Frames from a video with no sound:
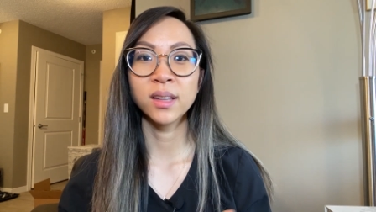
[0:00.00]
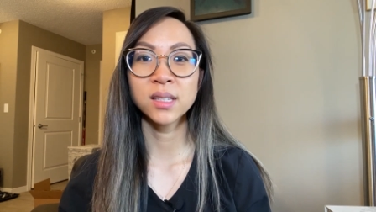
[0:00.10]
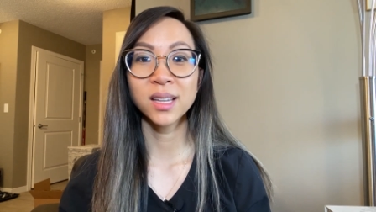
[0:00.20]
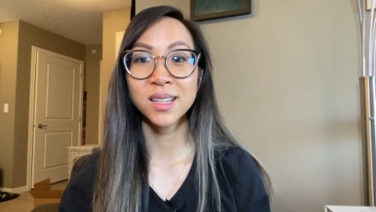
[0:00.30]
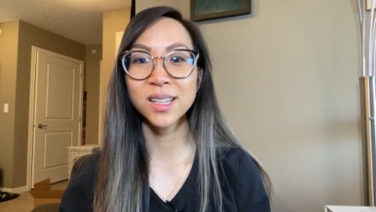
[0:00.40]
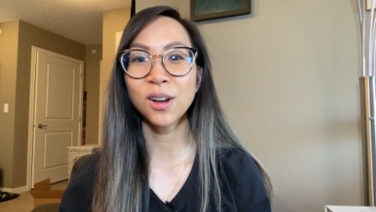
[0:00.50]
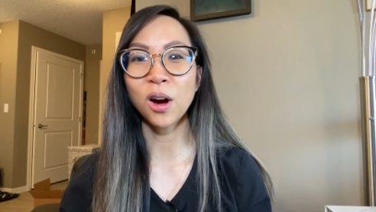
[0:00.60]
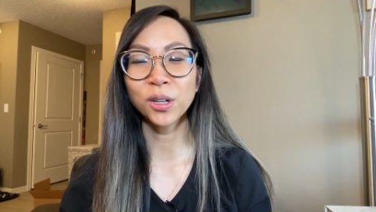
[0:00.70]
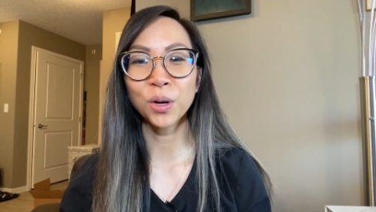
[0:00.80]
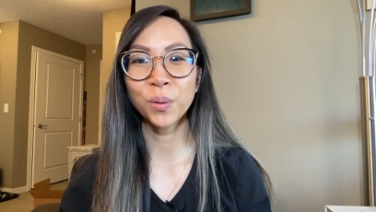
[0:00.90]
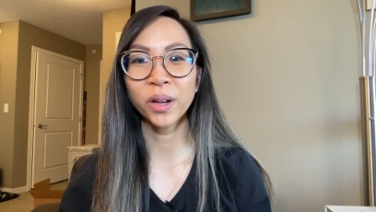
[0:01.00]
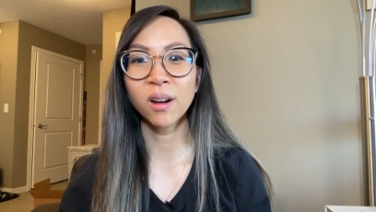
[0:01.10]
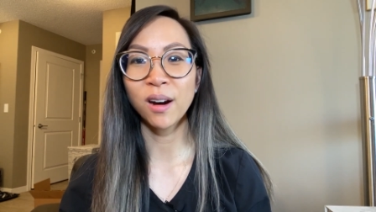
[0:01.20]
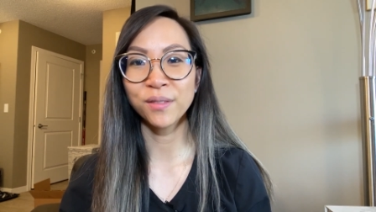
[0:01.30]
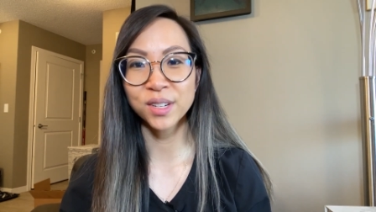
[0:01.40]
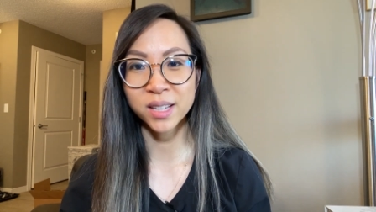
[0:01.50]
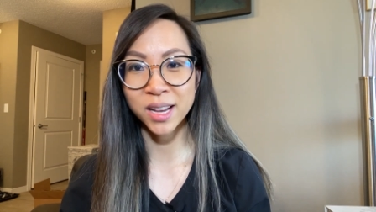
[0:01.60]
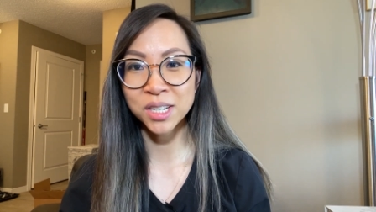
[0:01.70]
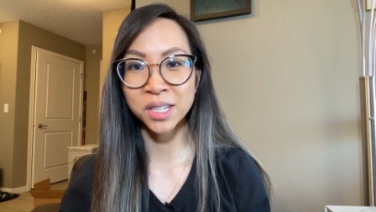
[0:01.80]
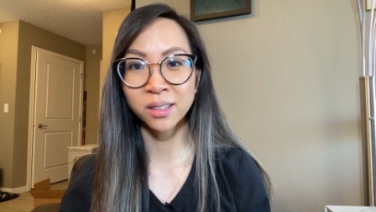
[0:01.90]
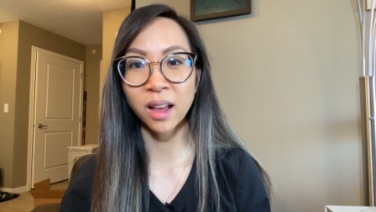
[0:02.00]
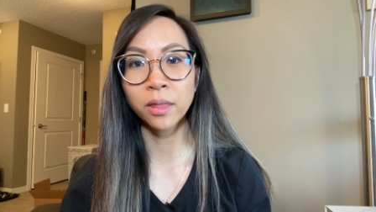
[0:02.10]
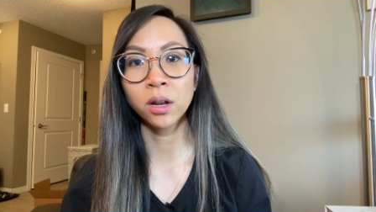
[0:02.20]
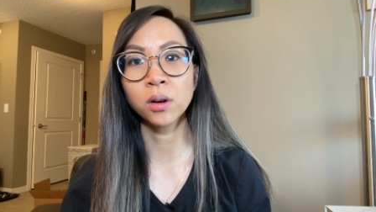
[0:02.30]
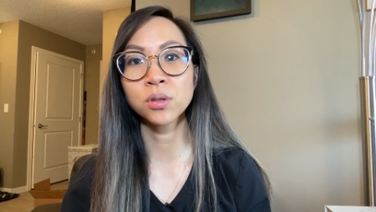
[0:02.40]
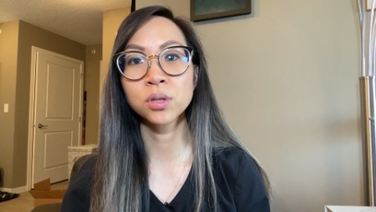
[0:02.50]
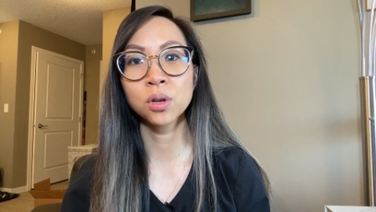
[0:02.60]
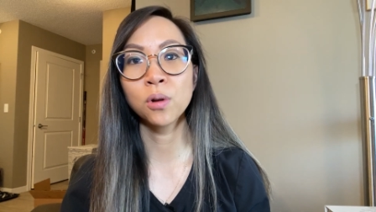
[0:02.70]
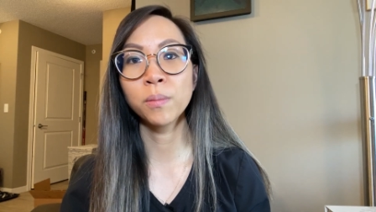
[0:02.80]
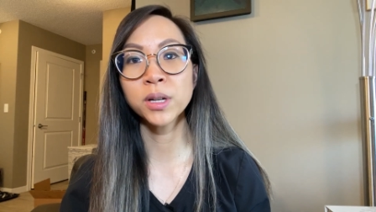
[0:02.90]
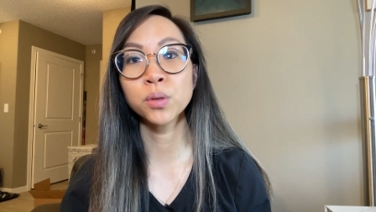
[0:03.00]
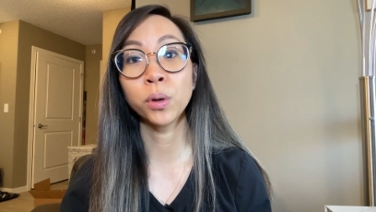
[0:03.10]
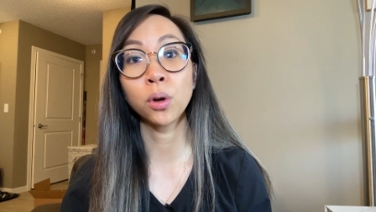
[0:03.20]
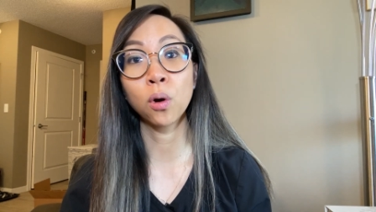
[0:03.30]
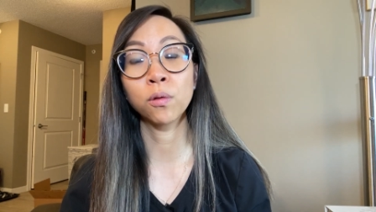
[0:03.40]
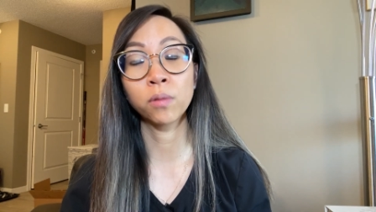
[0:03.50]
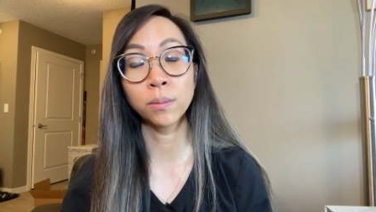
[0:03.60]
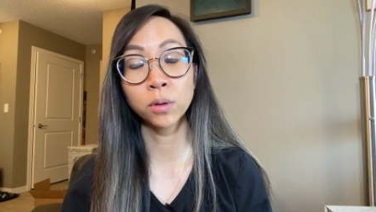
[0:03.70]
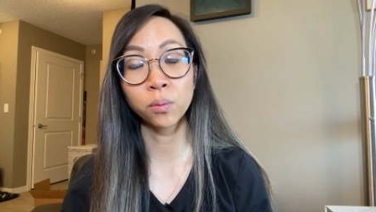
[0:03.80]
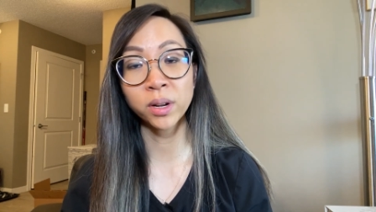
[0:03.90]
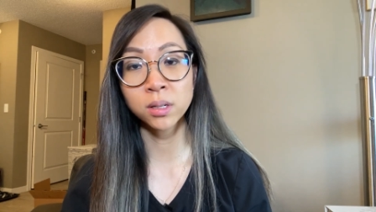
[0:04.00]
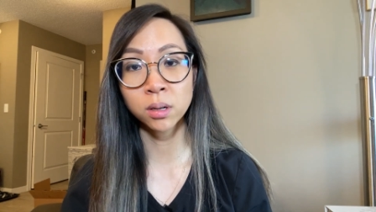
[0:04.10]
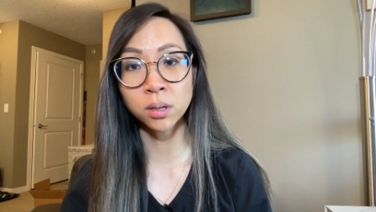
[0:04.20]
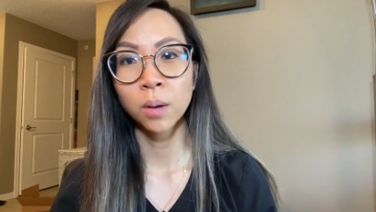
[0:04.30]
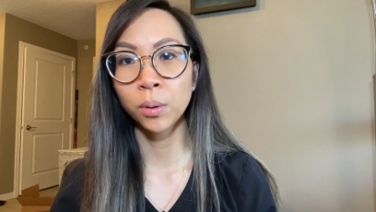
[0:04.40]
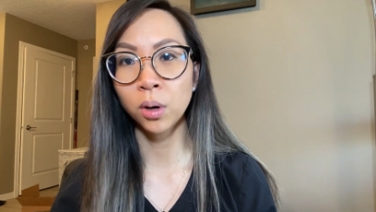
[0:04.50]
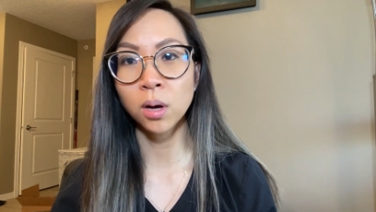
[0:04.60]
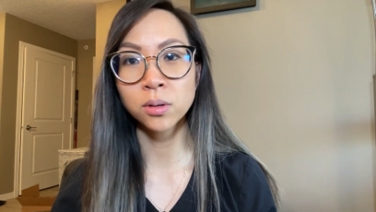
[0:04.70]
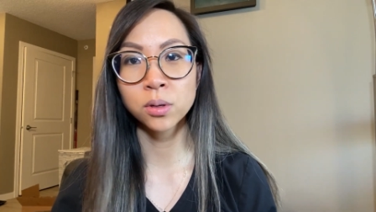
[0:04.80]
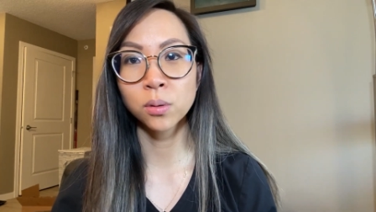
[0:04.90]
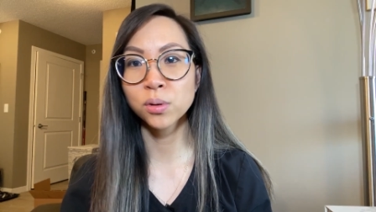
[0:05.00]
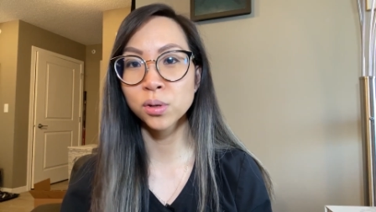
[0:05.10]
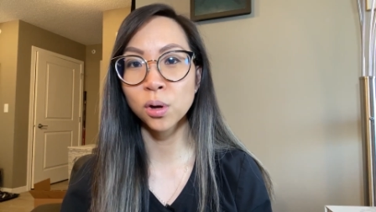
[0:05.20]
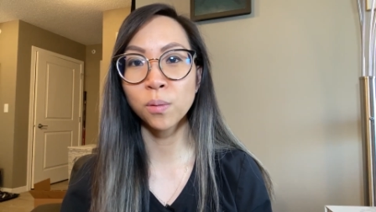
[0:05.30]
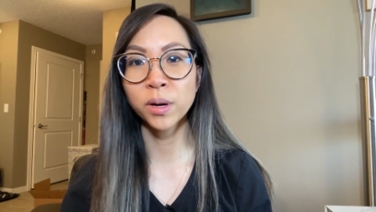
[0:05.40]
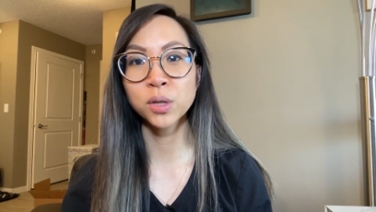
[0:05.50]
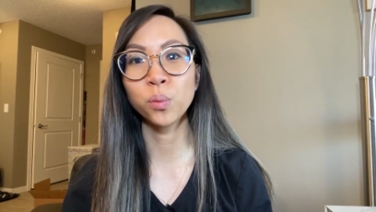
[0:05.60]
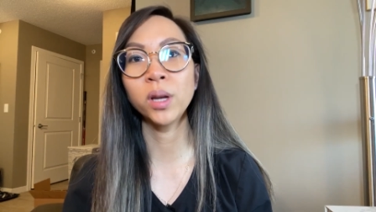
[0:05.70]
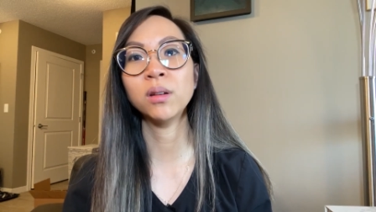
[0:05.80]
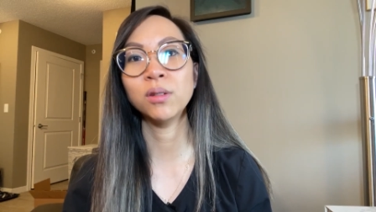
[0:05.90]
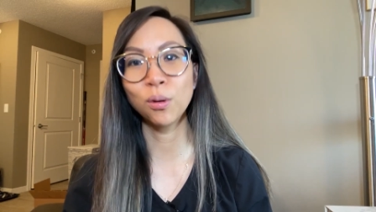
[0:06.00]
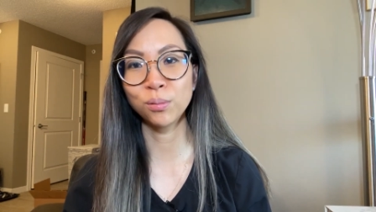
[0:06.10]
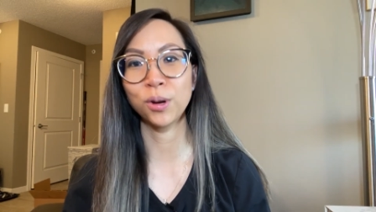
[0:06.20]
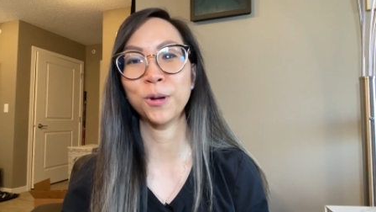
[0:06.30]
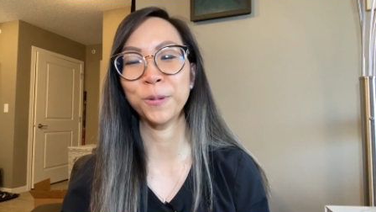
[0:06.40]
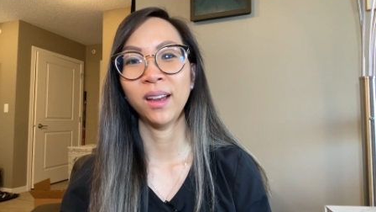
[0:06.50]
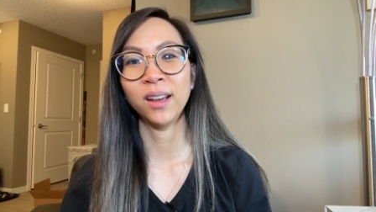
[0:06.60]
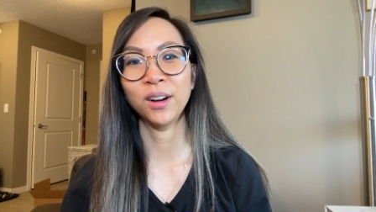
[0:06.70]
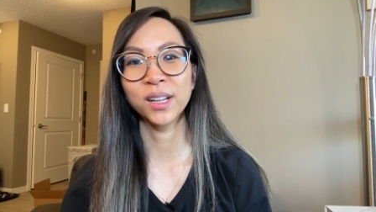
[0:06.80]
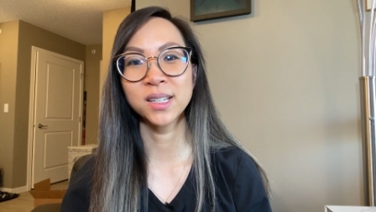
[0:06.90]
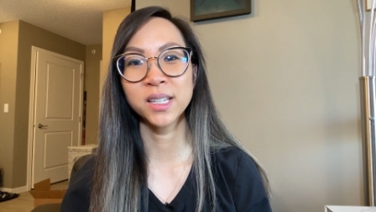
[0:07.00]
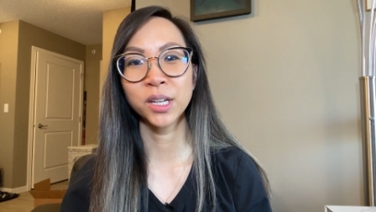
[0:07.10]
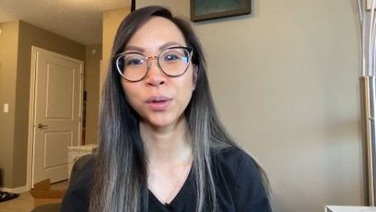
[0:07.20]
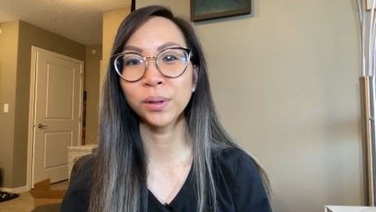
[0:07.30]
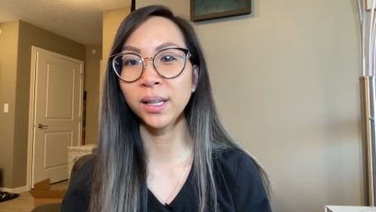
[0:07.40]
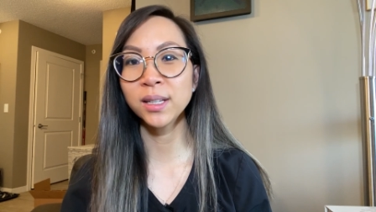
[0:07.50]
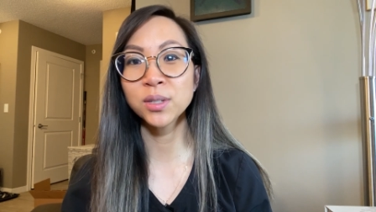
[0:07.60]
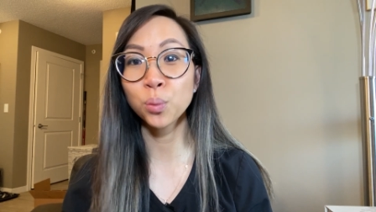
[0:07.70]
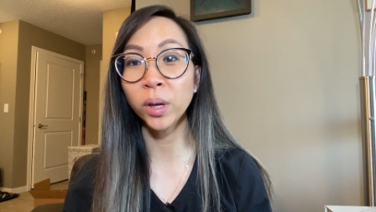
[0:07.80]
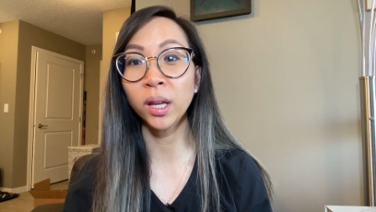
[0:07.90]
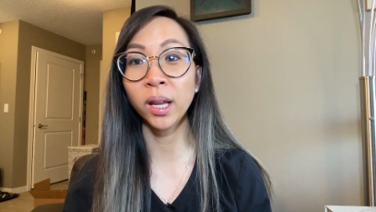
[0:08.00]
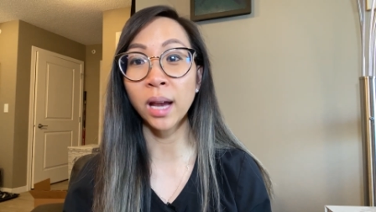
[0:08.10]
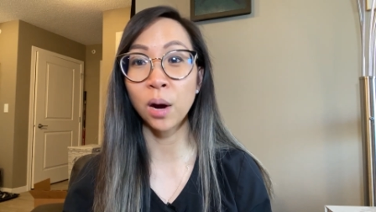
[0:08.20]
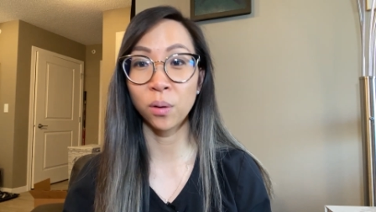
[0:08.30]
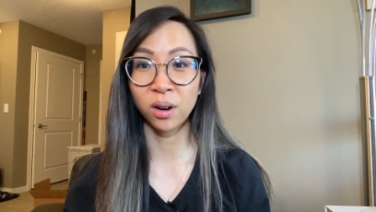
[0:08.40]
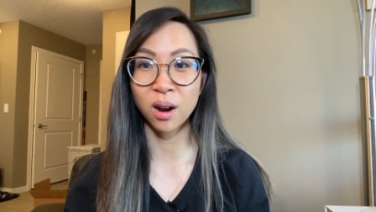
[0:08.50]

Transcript: This is an ongoing conversation, and there is so much we know from the research, but also so much we don't know and are continually tweaking our